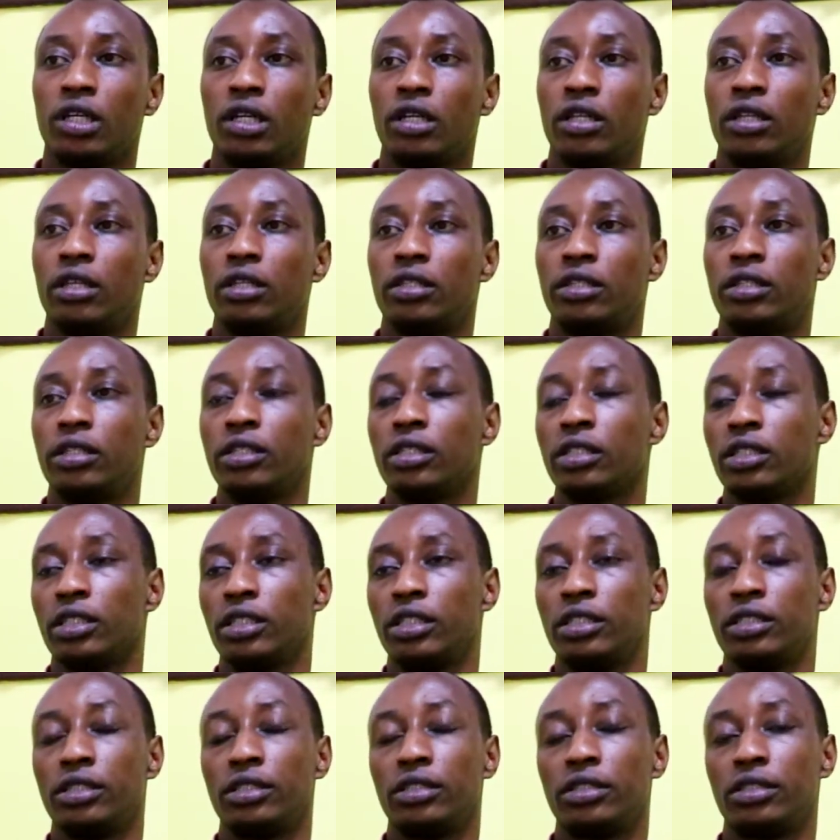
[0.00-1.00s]
the thing
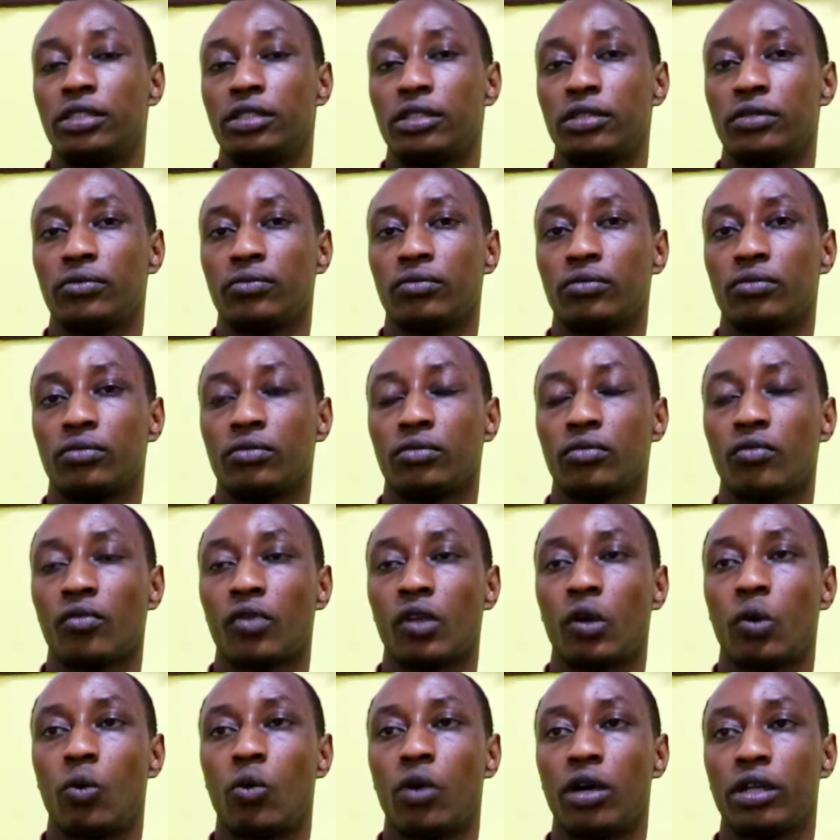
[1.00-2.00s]
is,
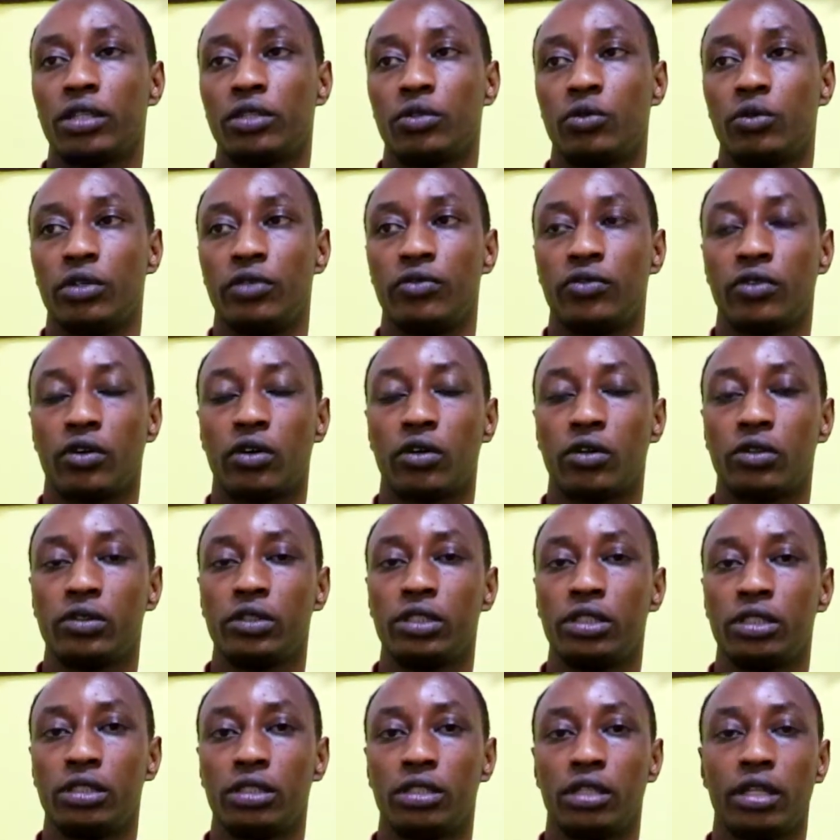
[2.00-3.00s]
what we've called
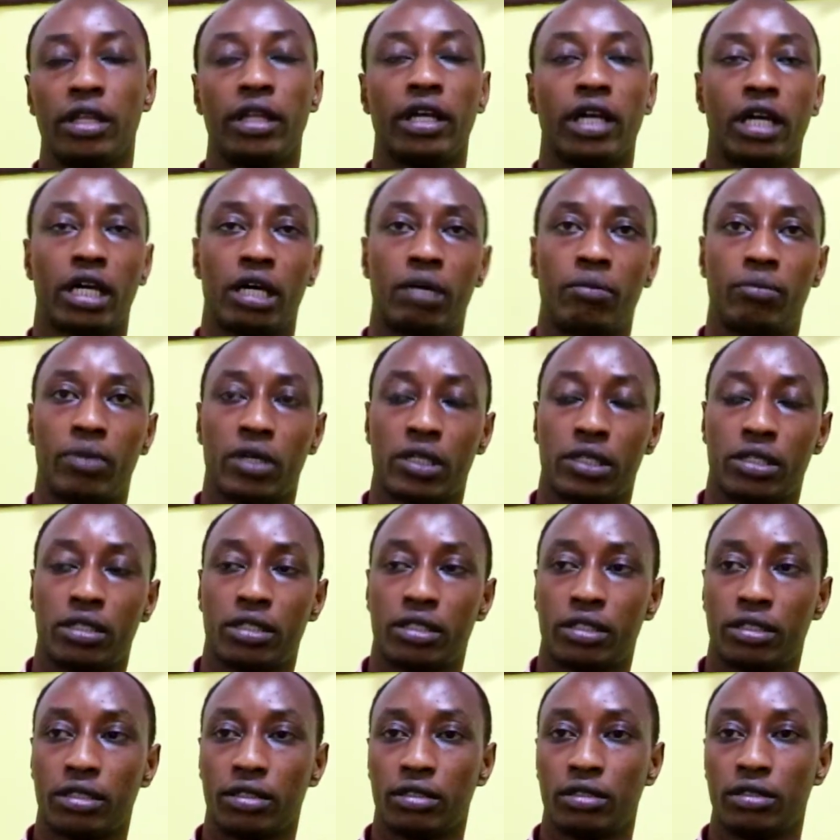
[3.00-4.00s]
the campus.
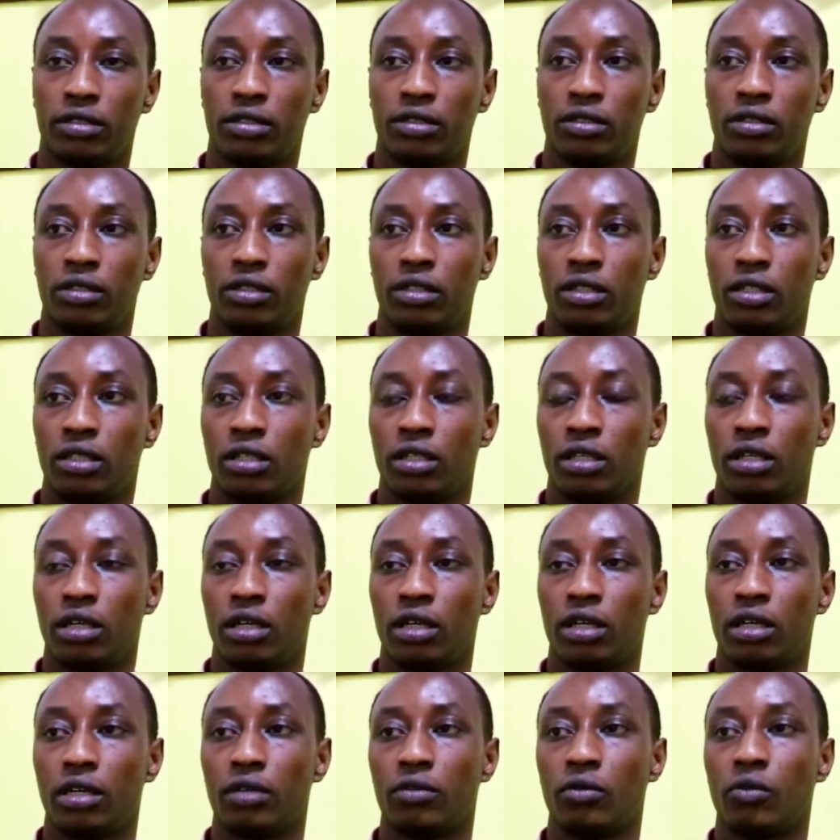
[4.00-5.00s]

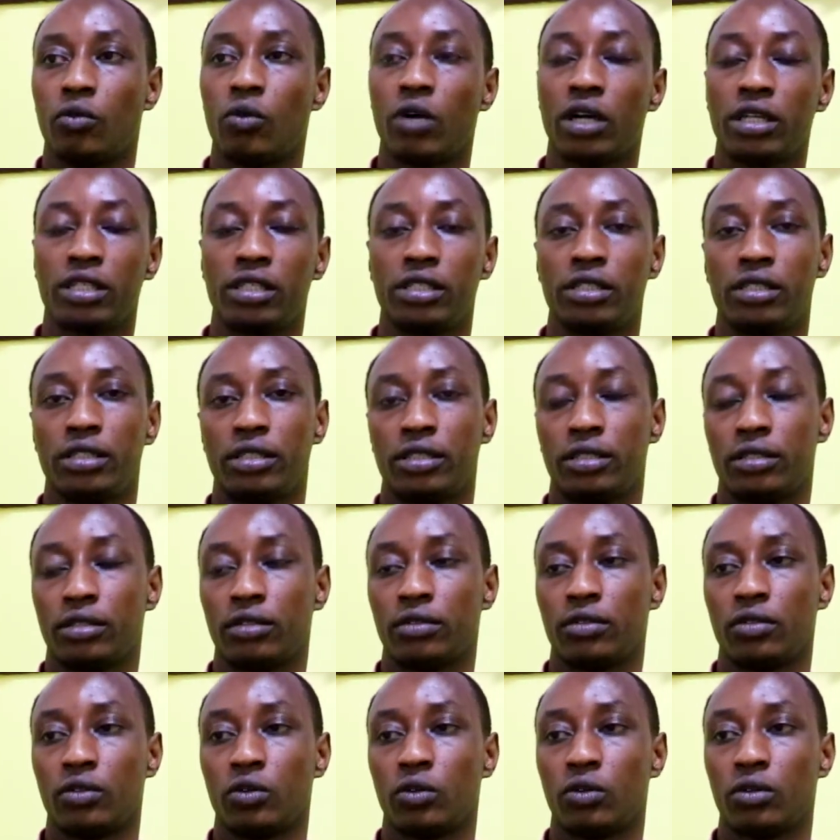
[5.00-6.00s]
Uh, what is
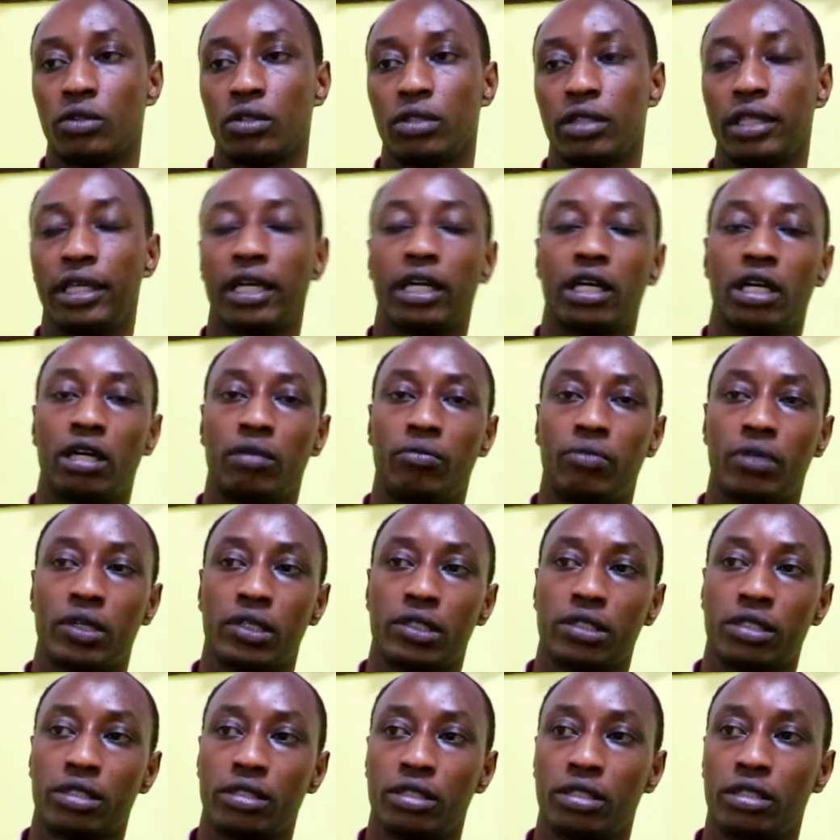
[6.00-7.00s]
the
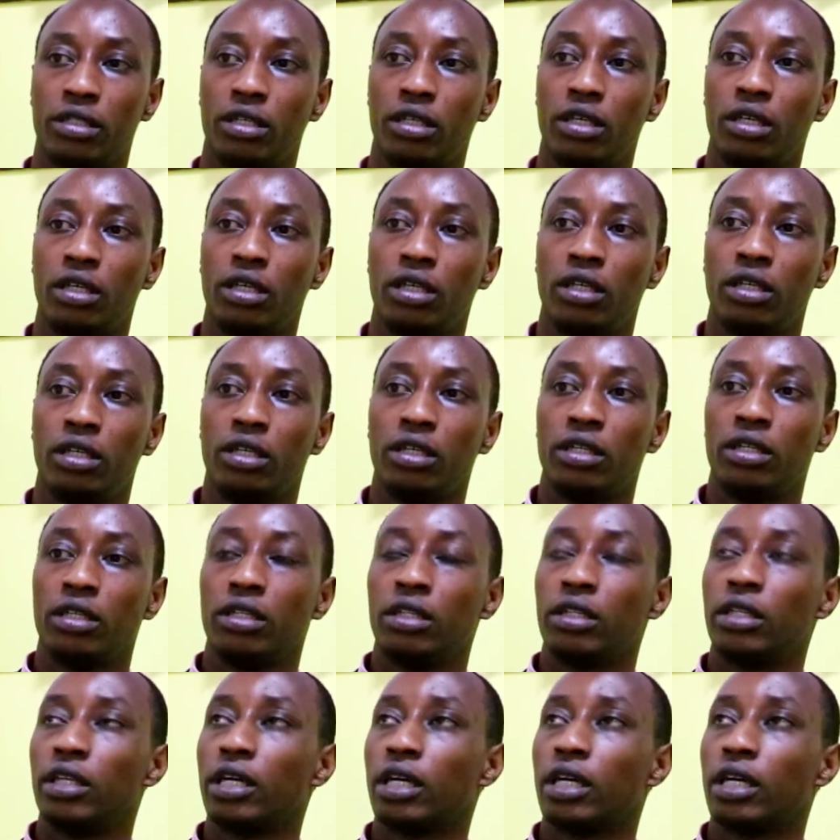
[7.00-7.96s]
campus? The